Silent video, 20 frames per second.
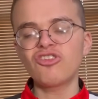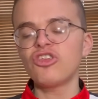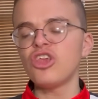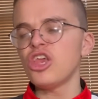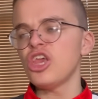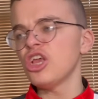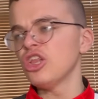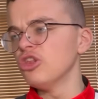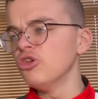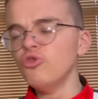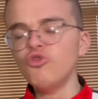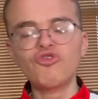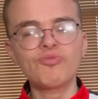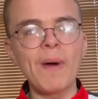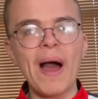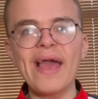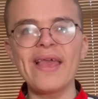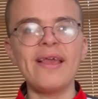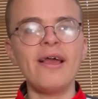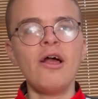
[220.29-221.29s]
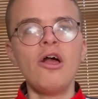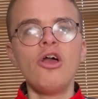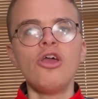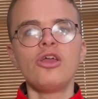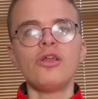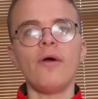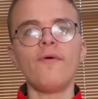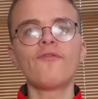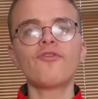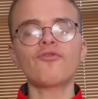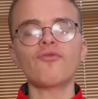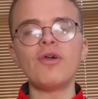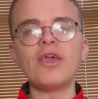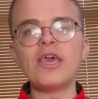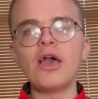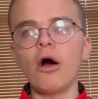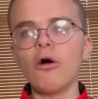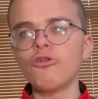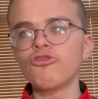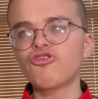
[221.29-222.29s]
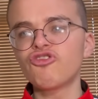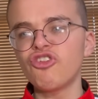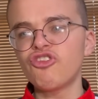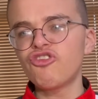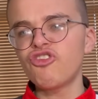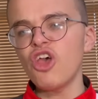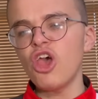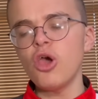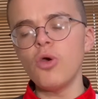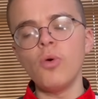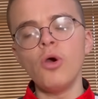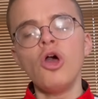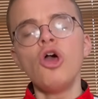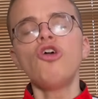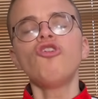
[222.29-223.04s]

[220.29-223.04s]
you lose by, you know, three goals to two.